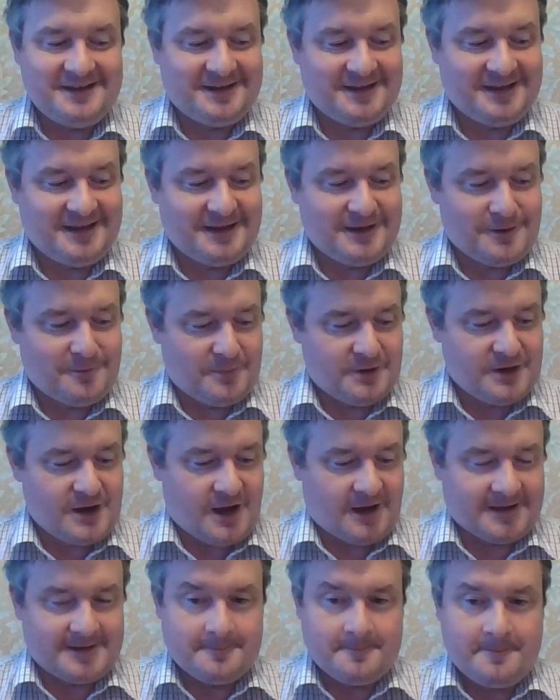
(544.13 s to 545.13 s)
D, and number
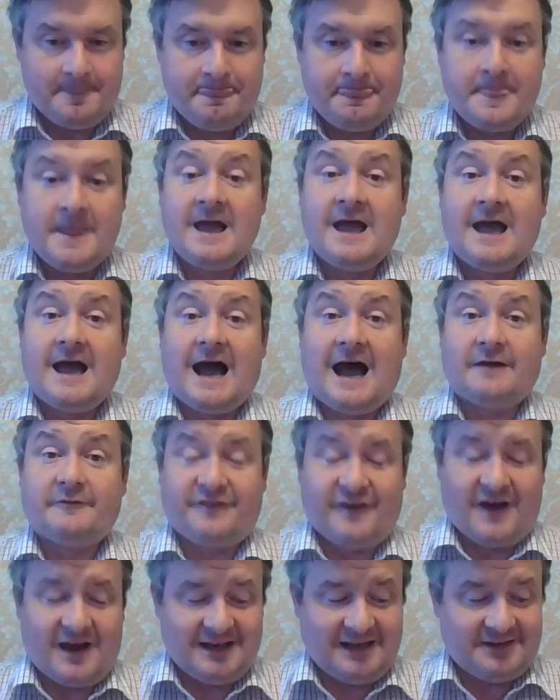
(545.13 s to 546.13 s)
9. And
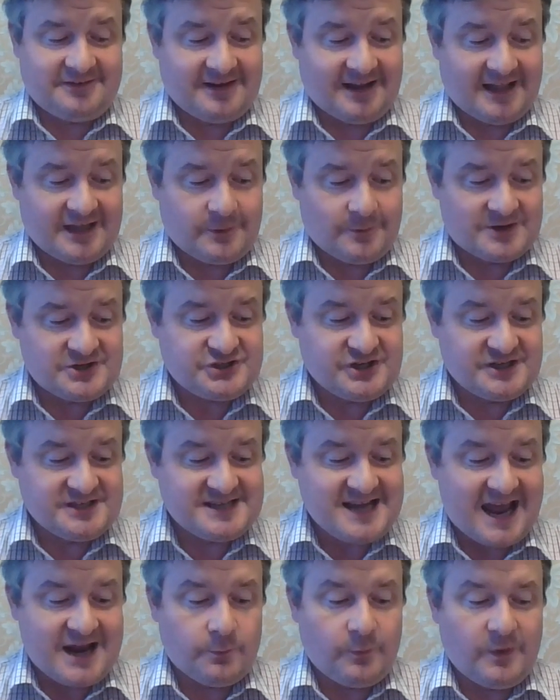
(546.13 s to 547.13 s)
finally today, question
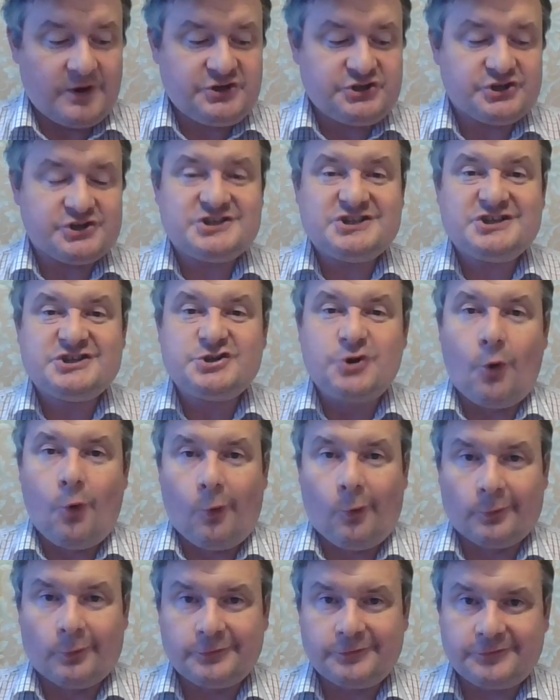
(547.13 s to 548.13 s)
10 Which
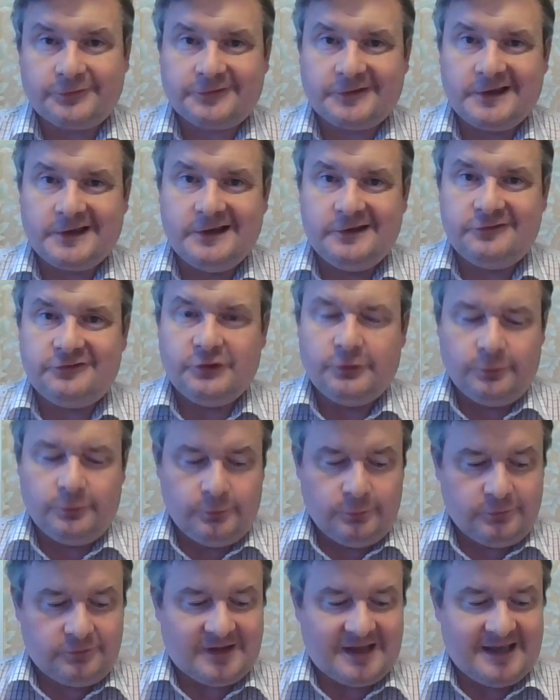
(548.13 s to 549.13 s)
sauce is
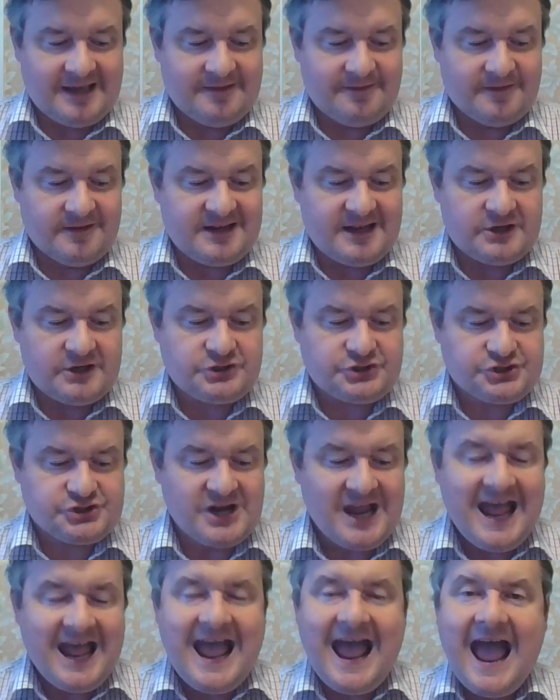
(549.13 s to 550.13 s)
used in the dish
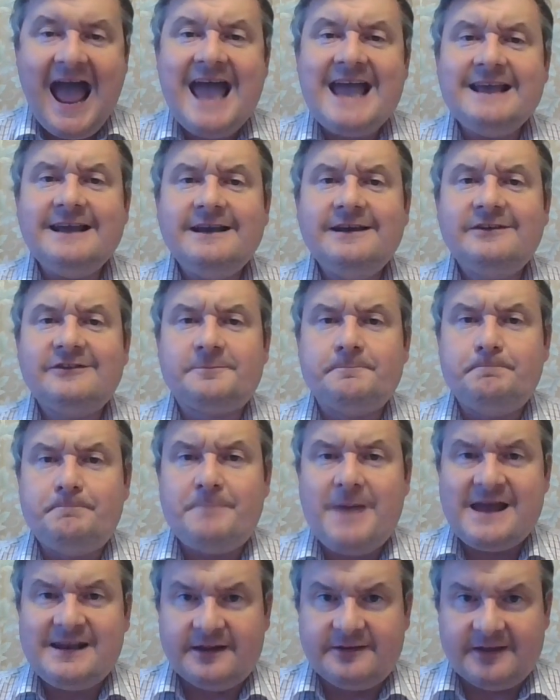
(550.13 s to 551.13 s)
Eggs
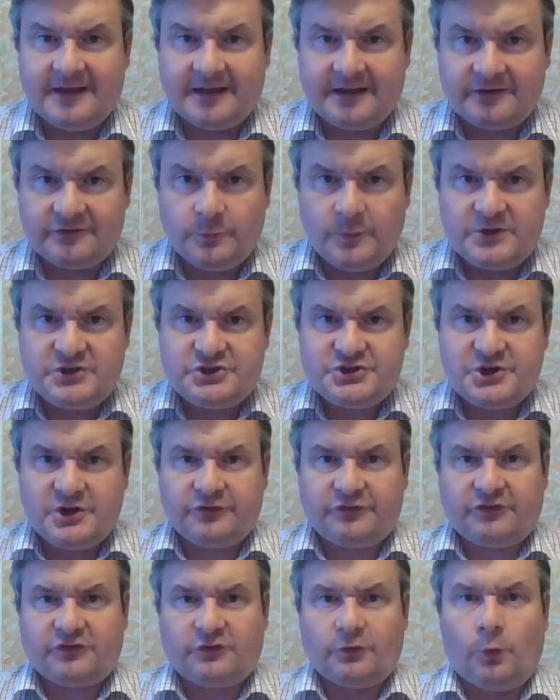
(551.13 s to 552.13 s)
Benedict? Which
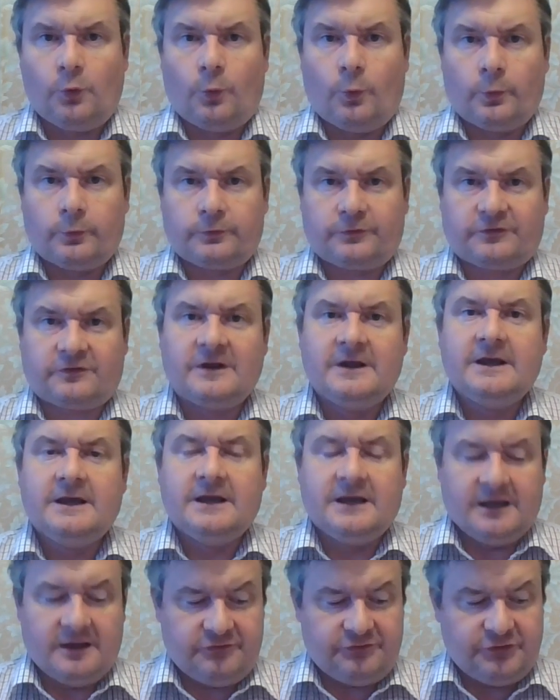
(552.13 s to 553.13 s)
sauce
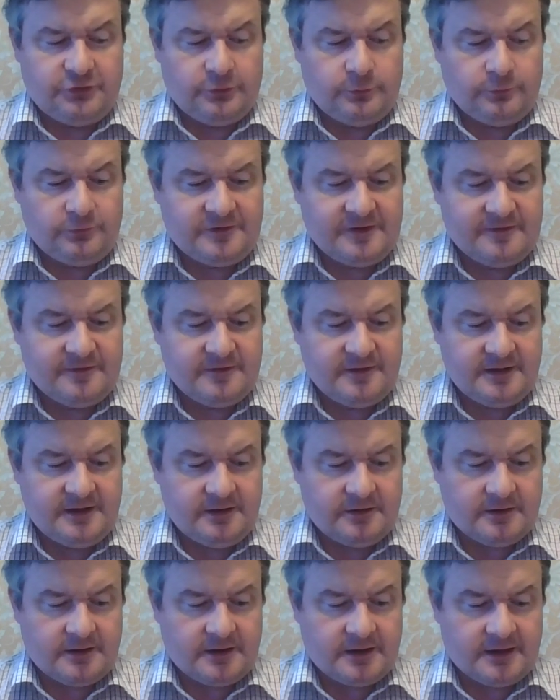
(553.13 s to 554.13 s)
is used in
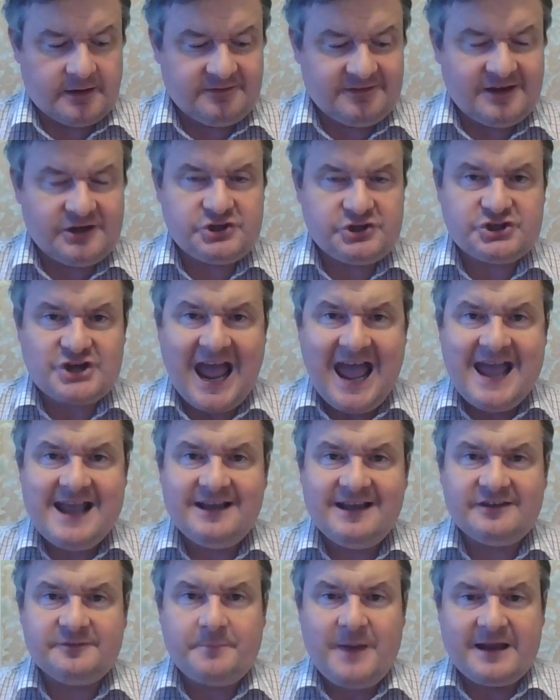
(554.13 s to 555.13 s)
the uh, dish
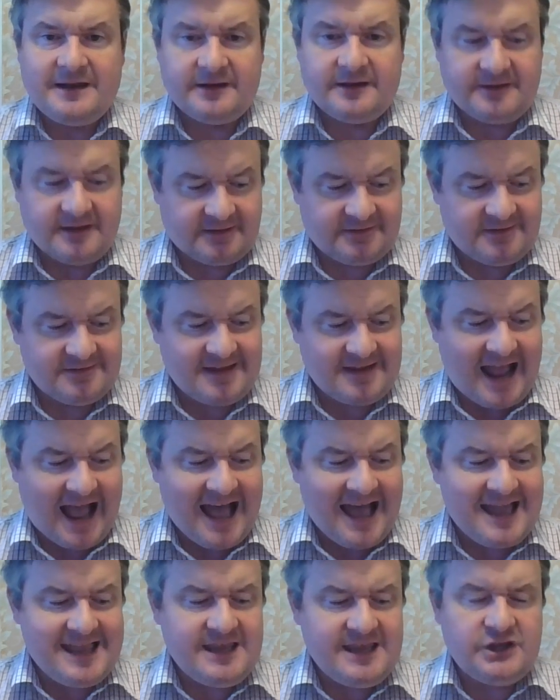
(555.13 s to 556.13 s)
Eggs Benedict? Is it
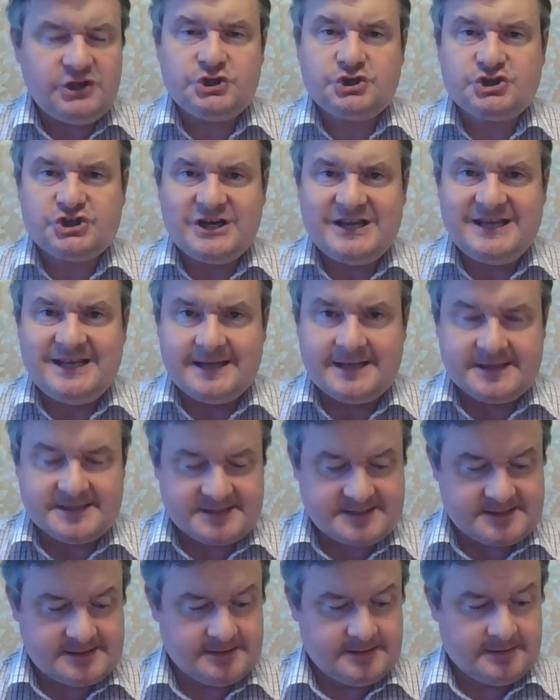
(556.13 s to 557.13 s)
A,
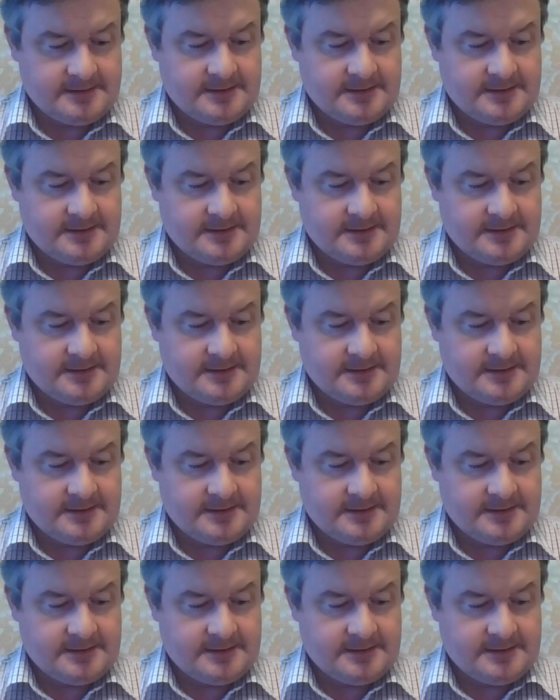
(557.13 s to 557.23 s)
cheese,